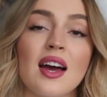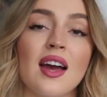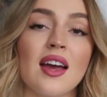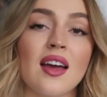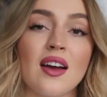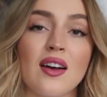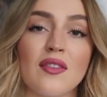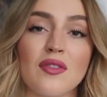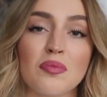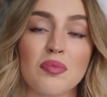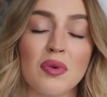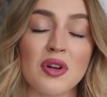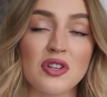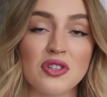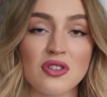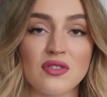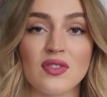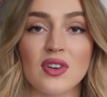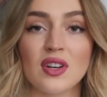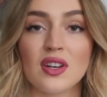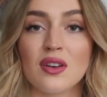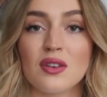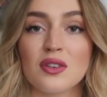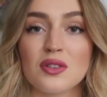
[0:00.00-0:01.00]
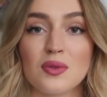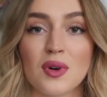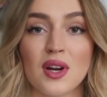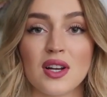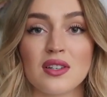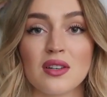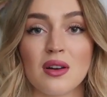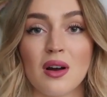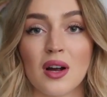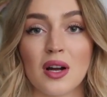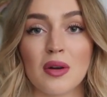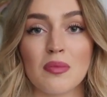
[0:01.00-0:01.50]
I have a bunch of videos where I
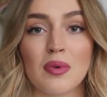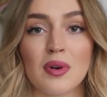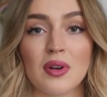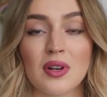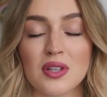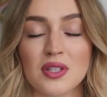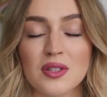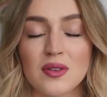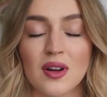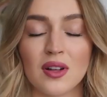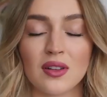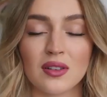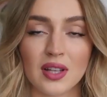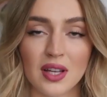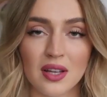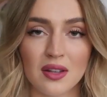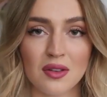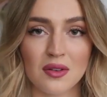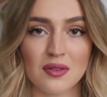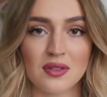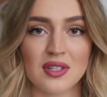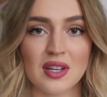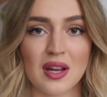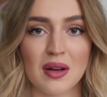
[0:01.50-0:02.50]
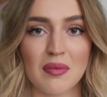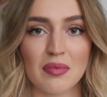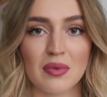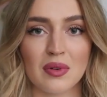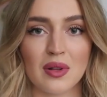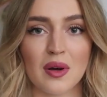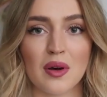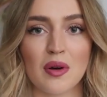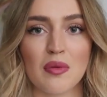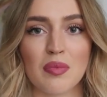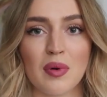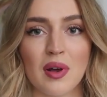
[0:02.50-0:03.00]
talk about it, so I'll link those down below,